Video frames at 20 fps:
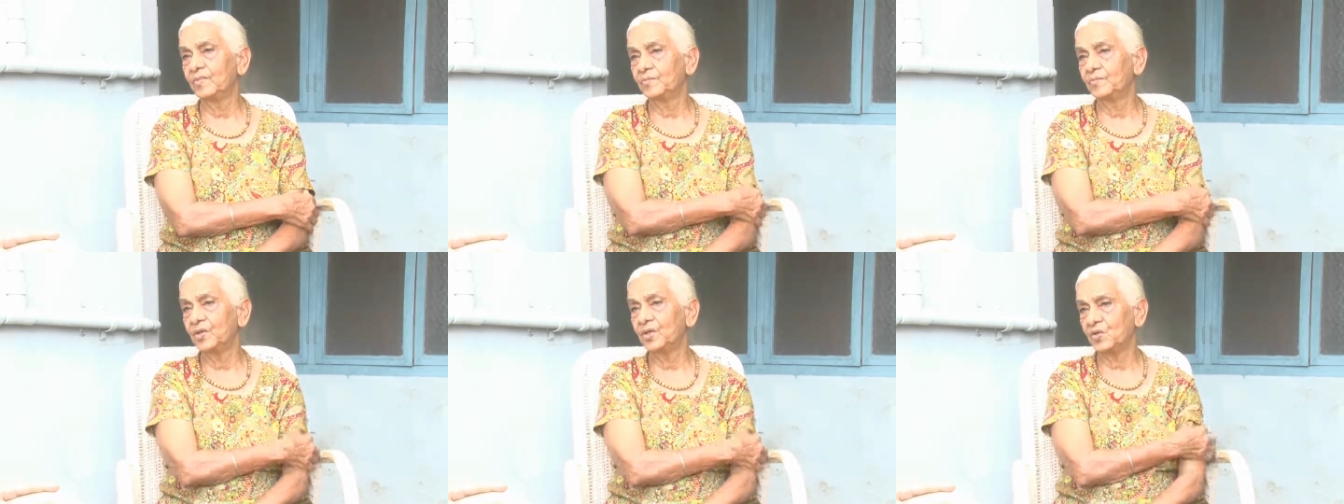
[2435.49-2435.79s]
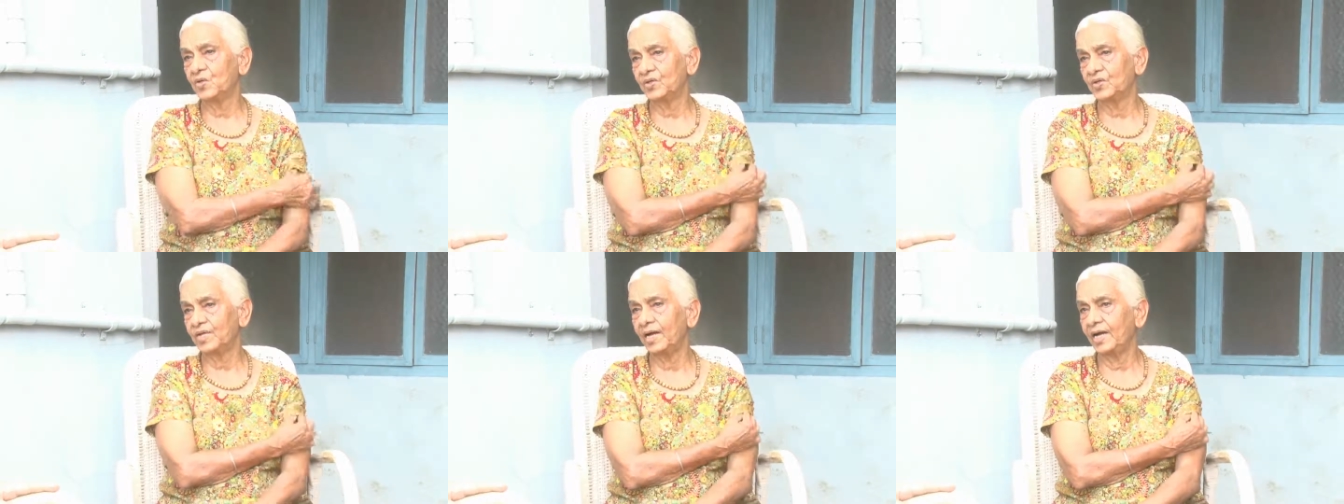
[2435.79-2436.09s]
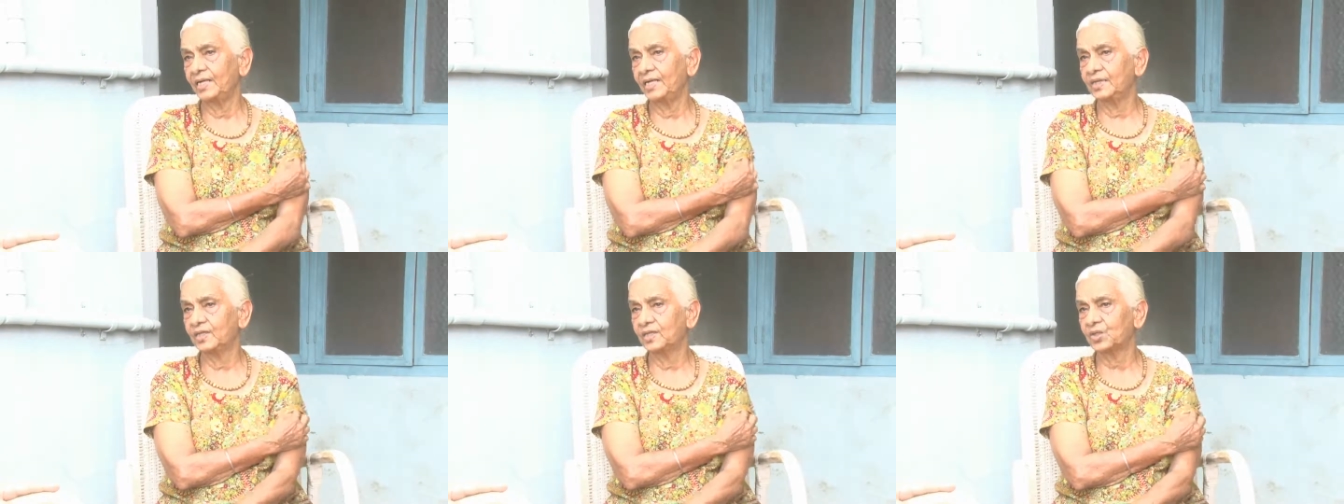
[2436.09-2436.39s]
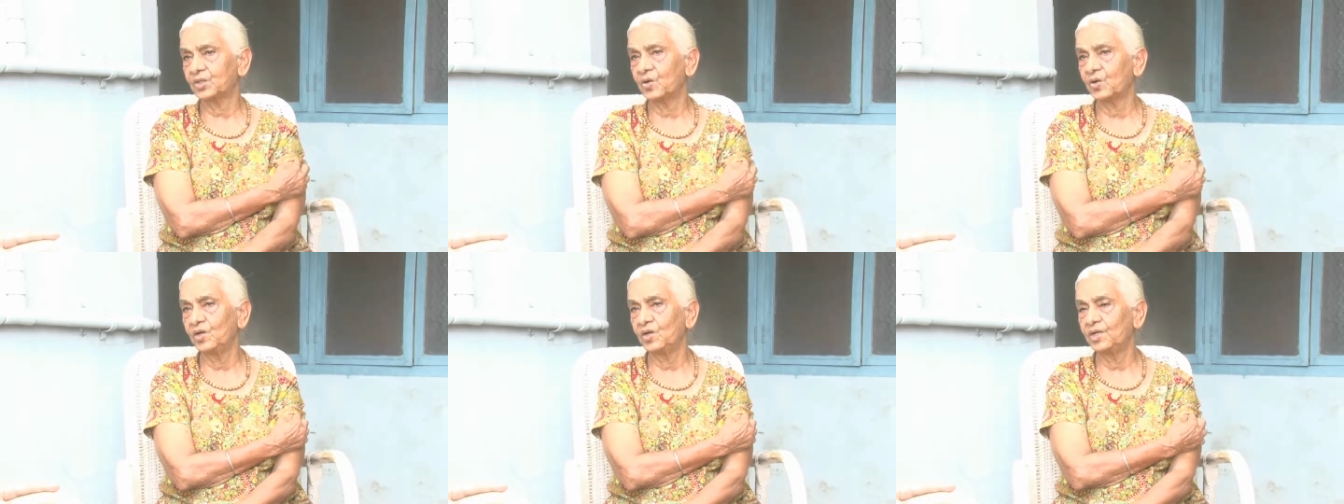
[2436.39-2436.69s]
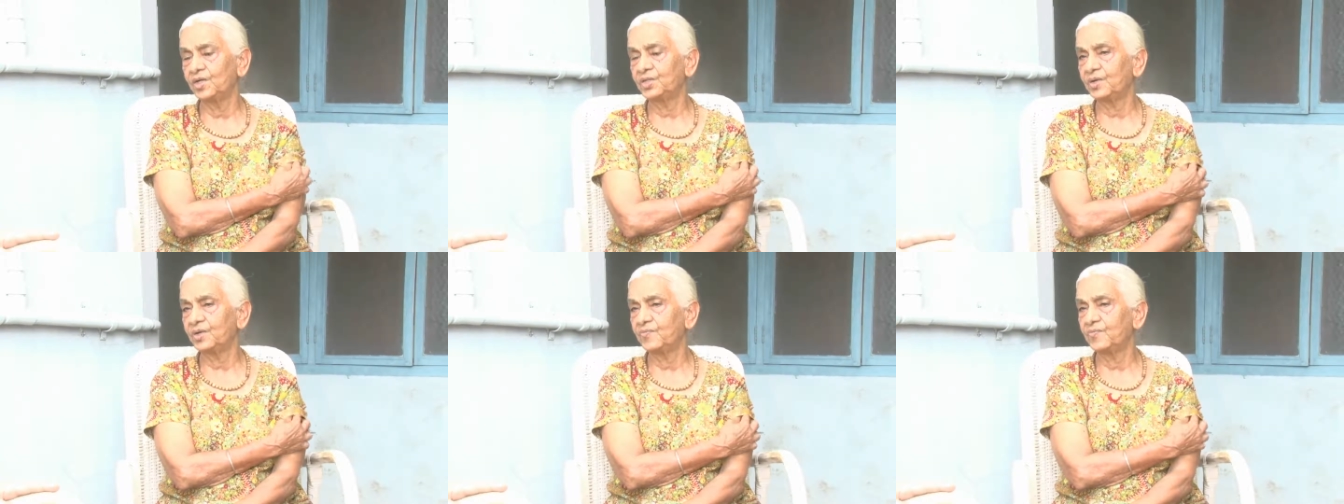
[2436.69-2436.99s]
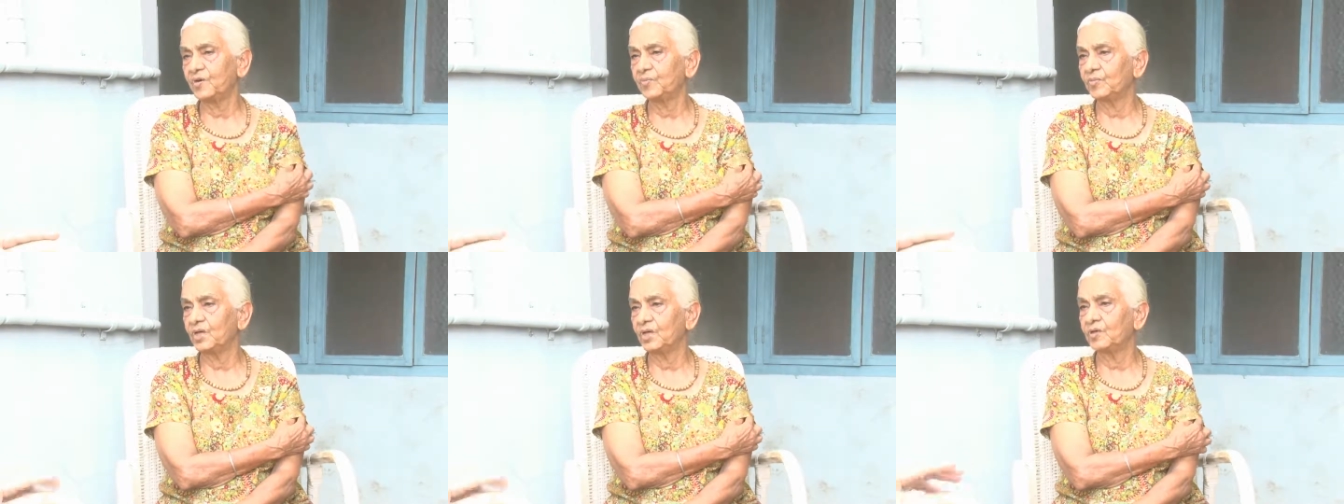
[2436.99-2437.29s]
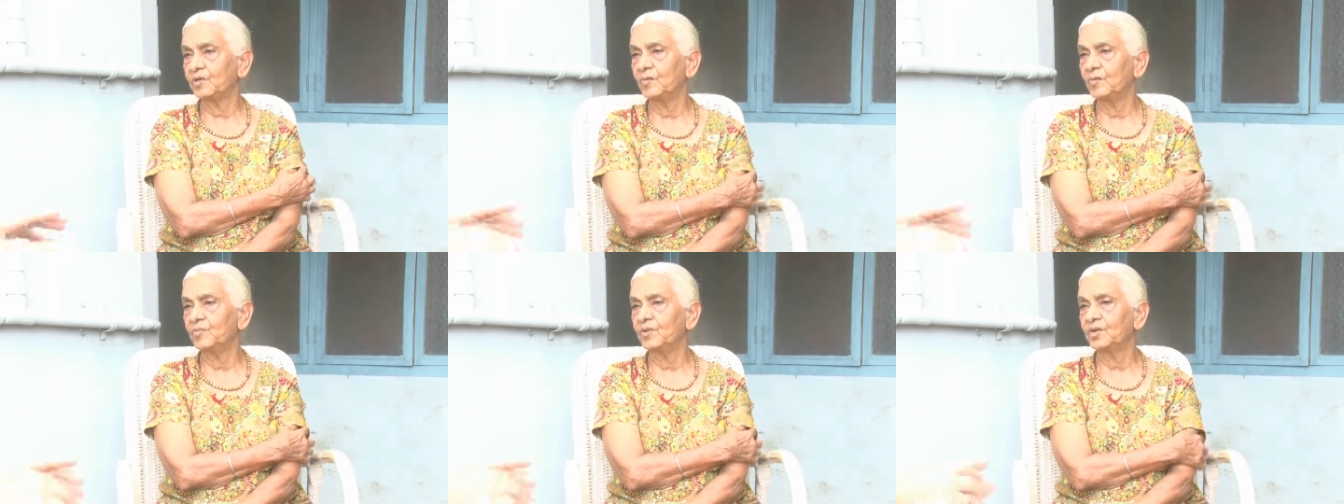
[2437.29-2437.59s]
because I had this scholarship from the
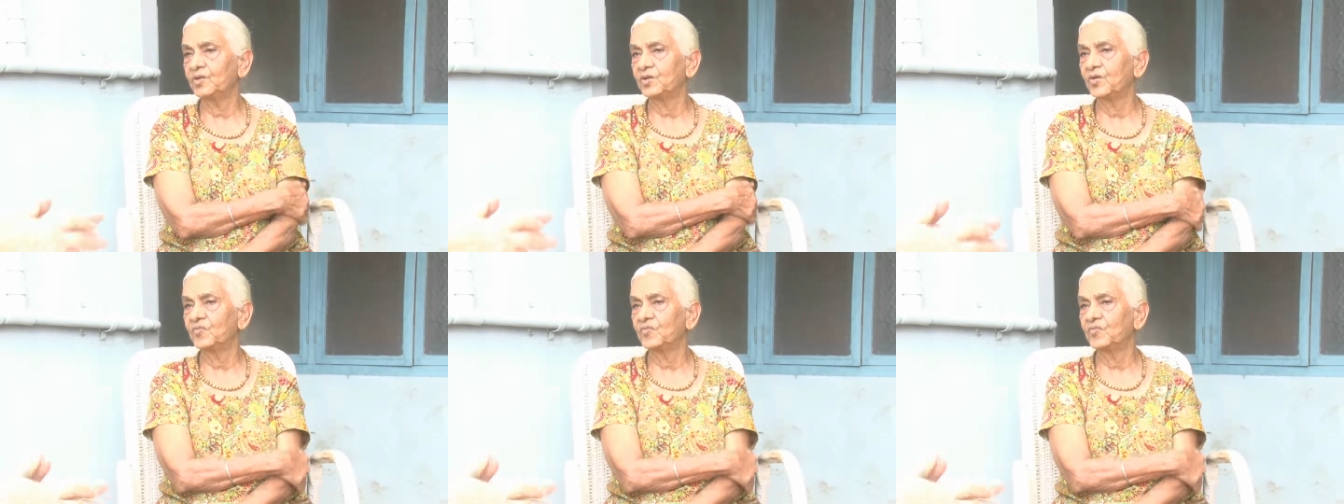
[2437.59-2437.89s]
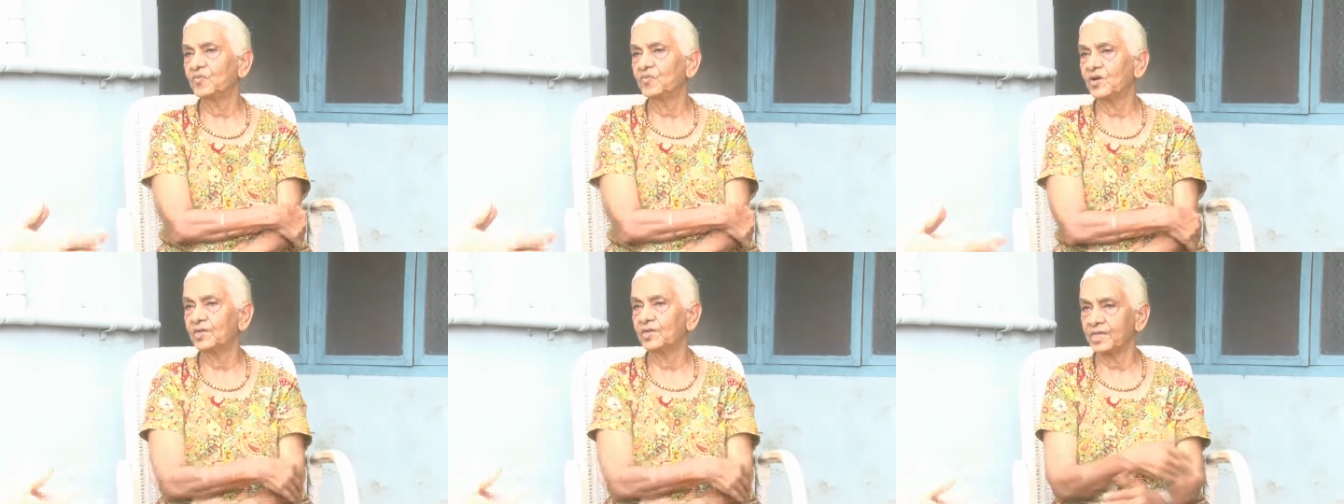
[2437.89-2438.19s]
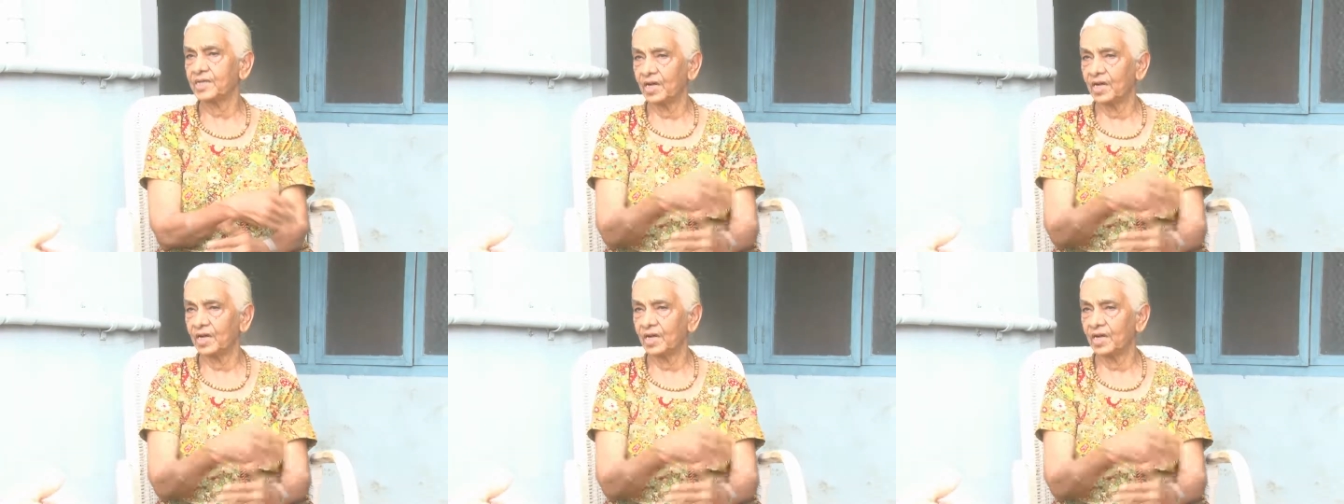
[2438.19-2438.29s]
government of France,